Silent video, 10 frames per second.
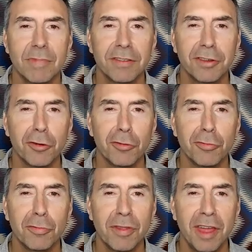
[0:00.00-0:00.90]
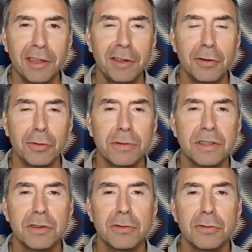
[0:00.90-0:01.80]
So, thank you
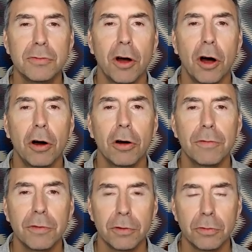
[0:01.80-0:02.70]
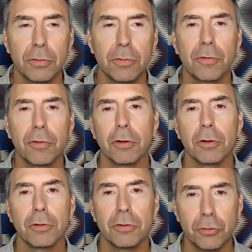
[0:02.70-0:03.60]
to all of you
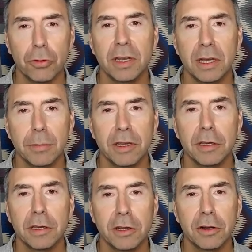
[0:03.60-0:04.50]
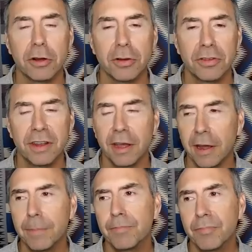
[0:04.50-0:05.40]
for joining me here today.